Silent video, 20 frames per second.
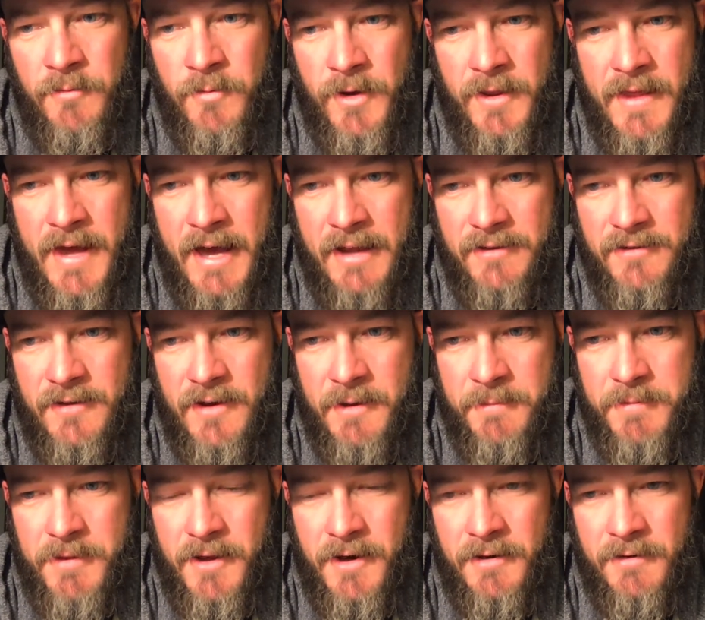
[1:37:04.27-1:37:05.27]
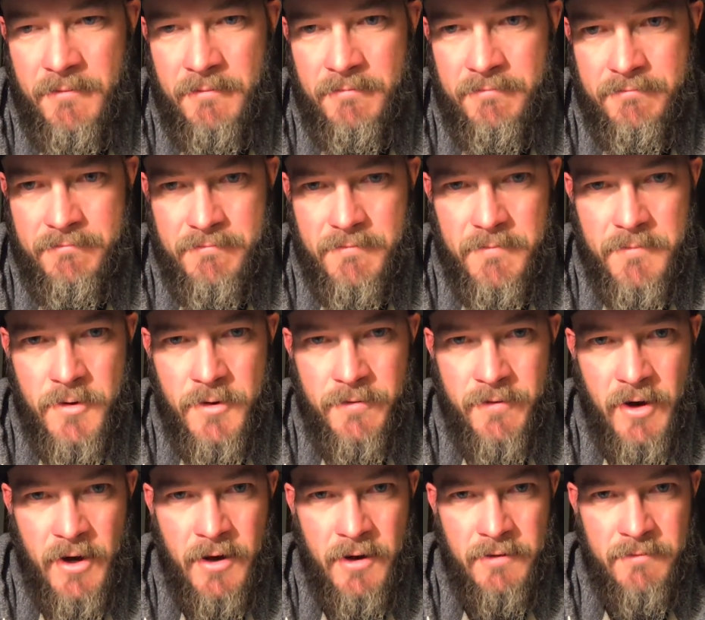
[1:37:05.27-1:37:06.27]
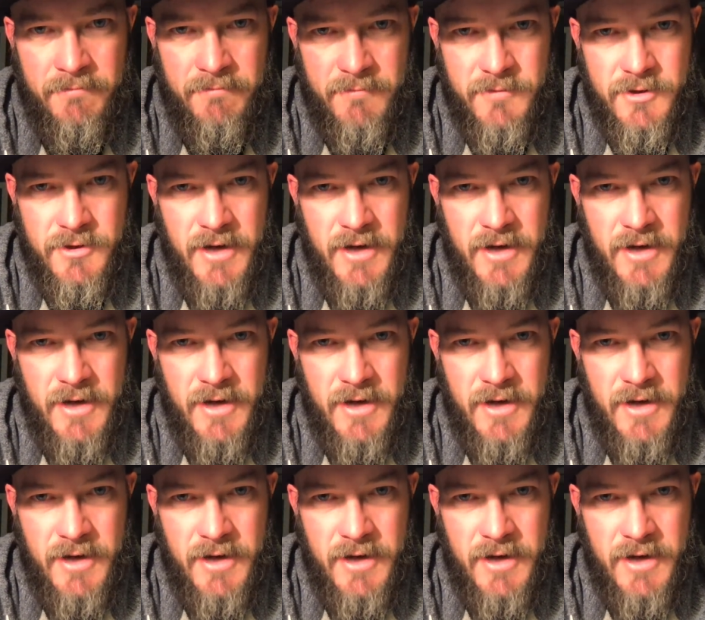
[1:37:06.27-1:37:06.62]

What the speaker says: when that's up, then move on,